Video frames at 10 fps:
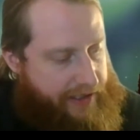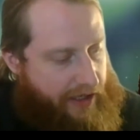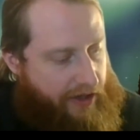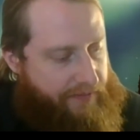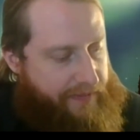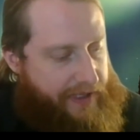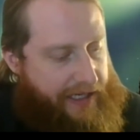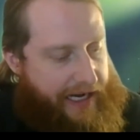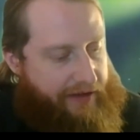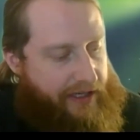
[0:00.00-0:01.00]
So he
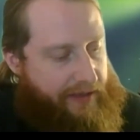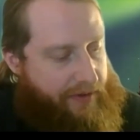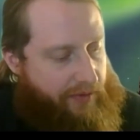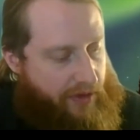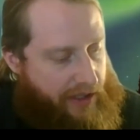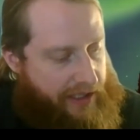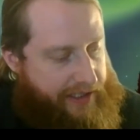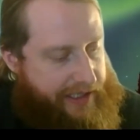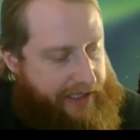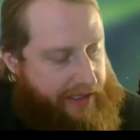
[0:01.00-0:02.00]
gathered up the
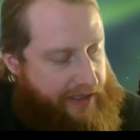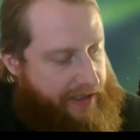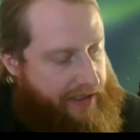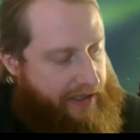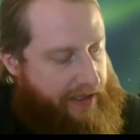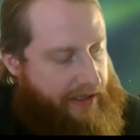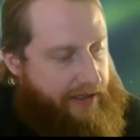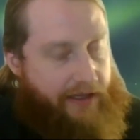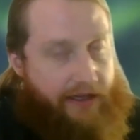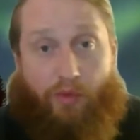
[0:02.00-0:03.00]
woods,
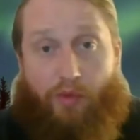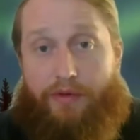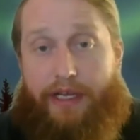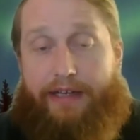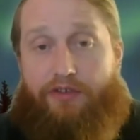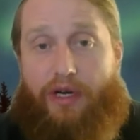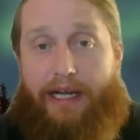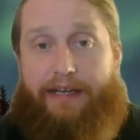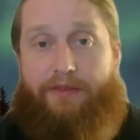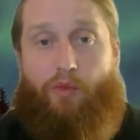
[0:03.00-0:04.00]
that
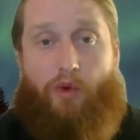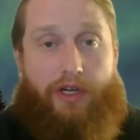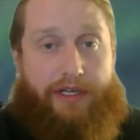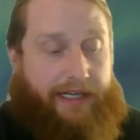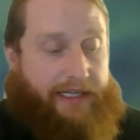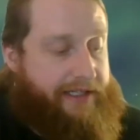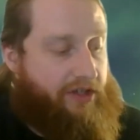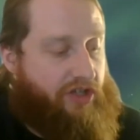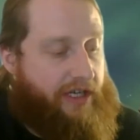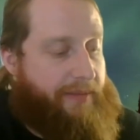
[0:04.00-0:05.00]
dried wood. Now he's going
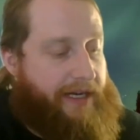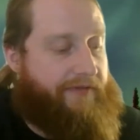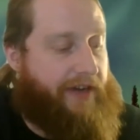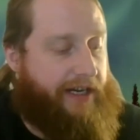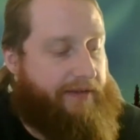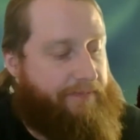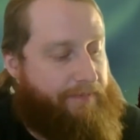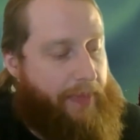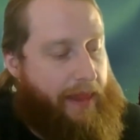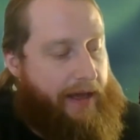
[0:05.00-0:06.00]
to try to make a fire.
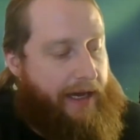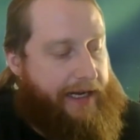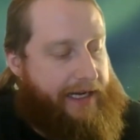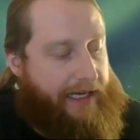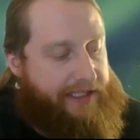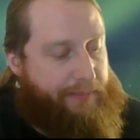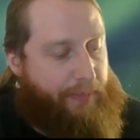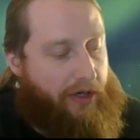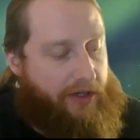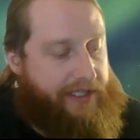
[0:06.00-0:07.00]
I got
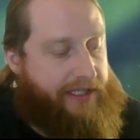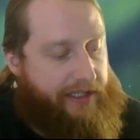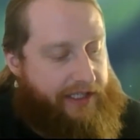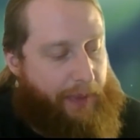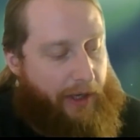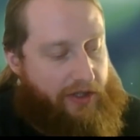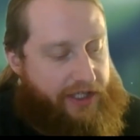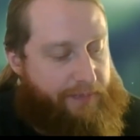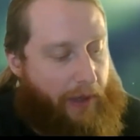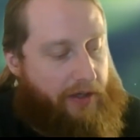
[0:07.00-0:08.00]
sparks, sparks,
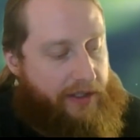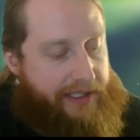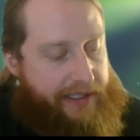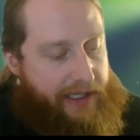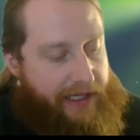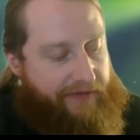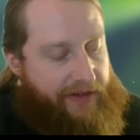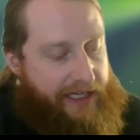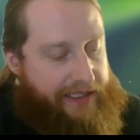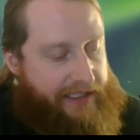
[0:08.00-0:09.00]
sparks. I
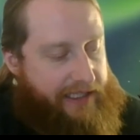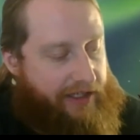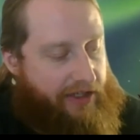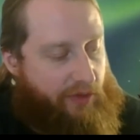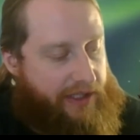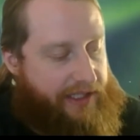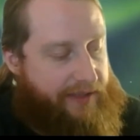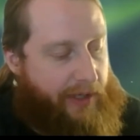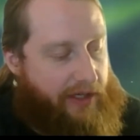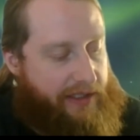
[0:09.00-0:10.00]
even hit the tinder with the
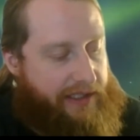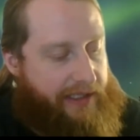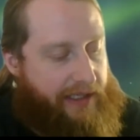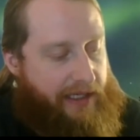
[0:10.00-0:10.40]
sparks.